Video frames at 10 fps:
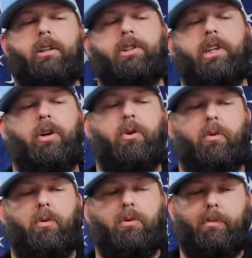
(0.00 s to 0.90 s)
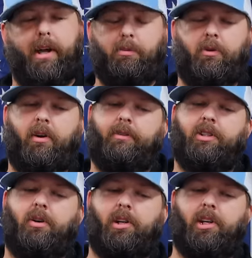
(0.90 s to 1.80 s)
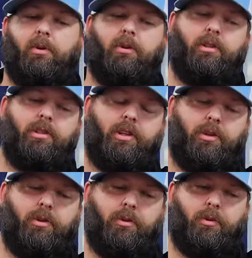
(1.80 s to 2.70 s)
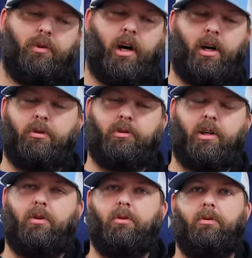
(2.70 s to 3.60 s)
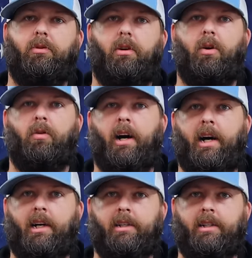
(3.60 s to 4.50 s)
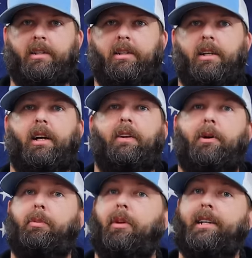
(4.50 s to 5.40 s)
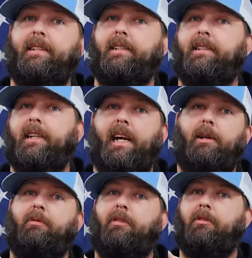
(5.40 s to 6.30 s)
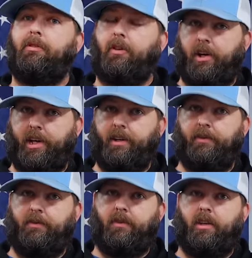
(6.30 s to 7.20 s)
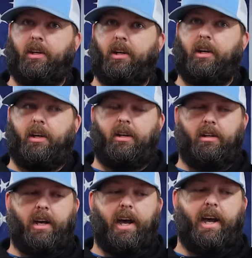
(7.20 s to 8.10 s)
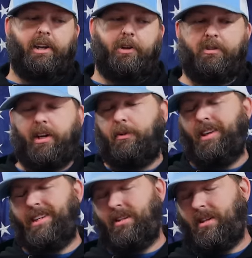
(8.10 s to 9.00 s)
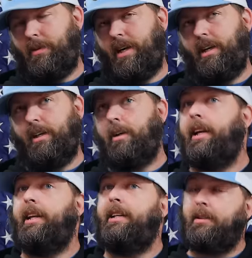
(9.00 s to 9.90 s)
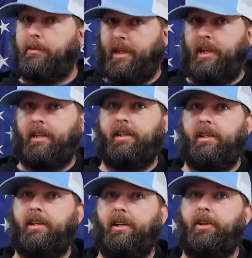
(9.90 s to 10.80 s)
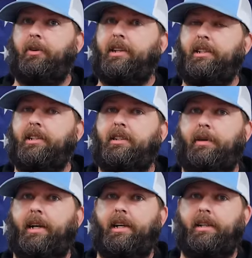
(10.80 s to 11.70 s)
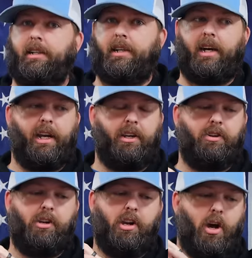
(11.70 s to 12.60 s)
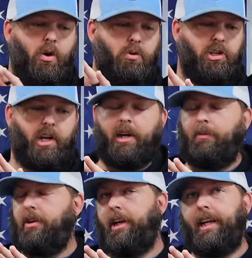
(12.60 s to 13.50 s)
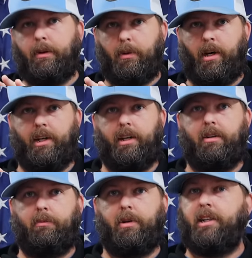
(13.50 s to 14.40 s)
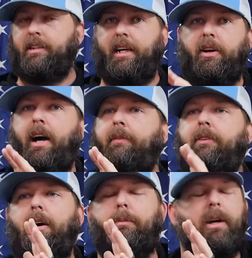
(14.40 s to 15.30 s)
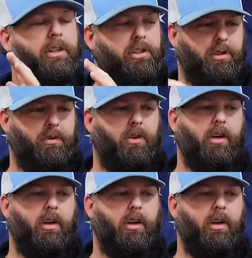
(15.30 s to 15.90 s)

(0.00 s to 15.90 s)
So people have started going to AutoZone, O'Reilly's, the place that scan them for free. Yep. And you think, well, that's not a bad idea. It is a bad idea, and the reason it's a bad idea, and no shame to anybody, mm-hmm. because I don't, I've not met you.